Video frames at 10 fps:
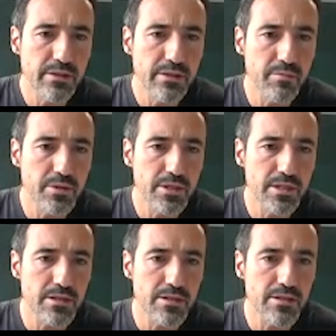everybody
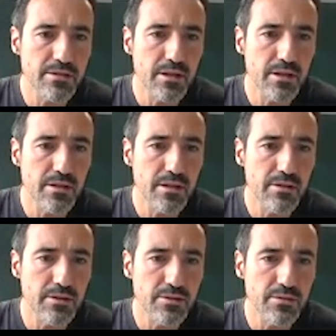has
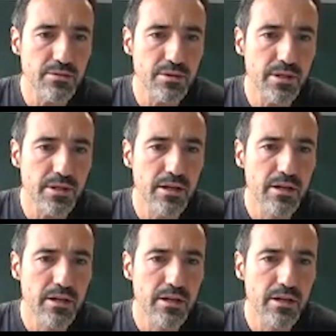understood. So